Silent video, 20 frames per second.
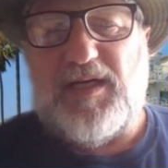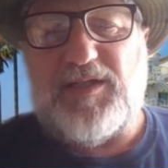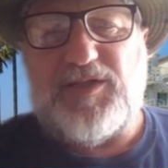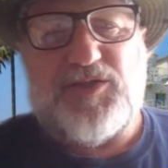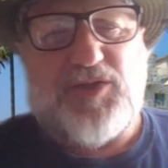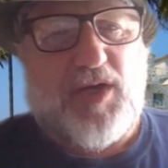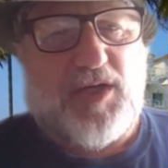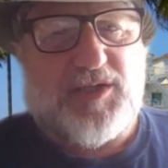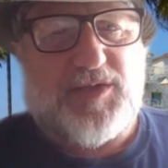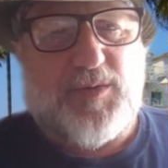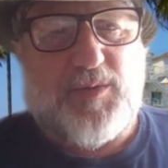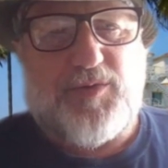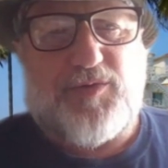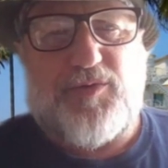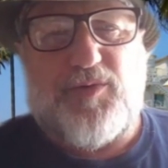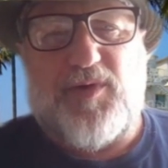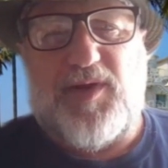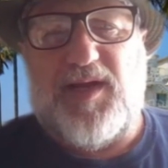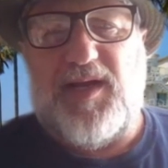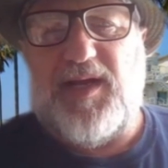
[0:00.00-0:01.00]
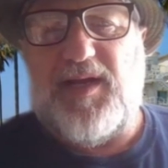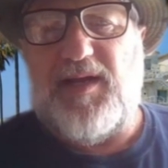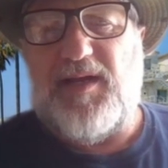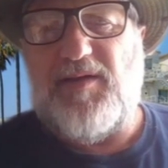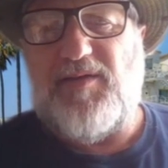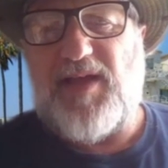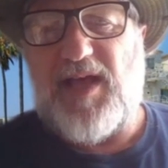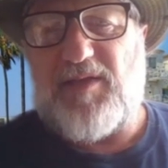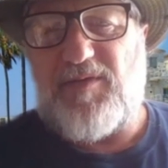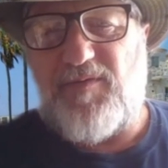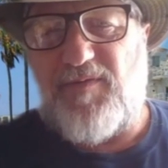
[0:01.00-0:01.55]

Joshua Tree, Death